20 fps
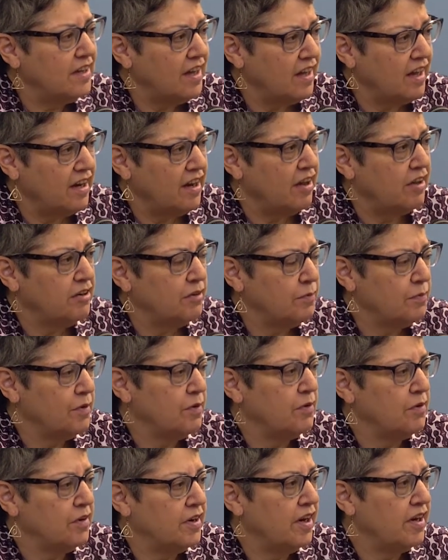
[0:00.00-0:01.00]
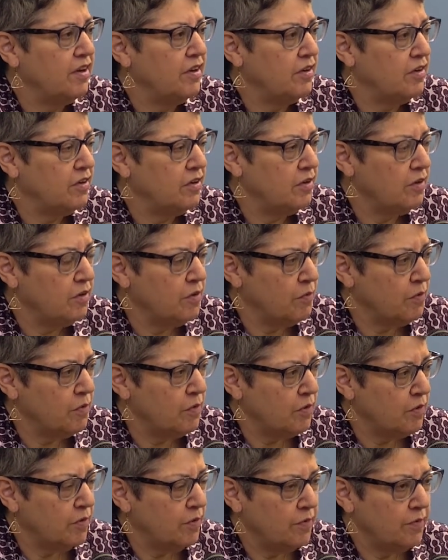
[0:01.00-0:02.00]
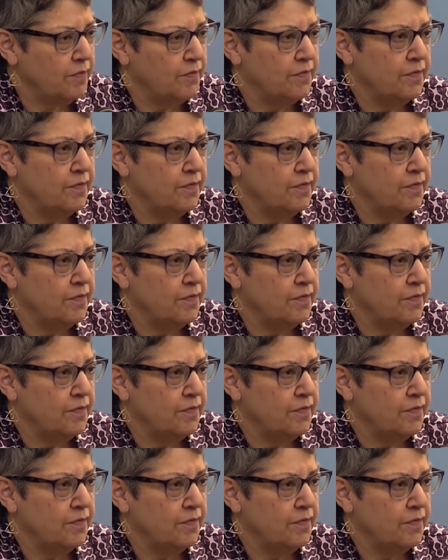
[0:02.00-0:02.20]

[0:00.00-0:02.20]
an entrepreneur and you were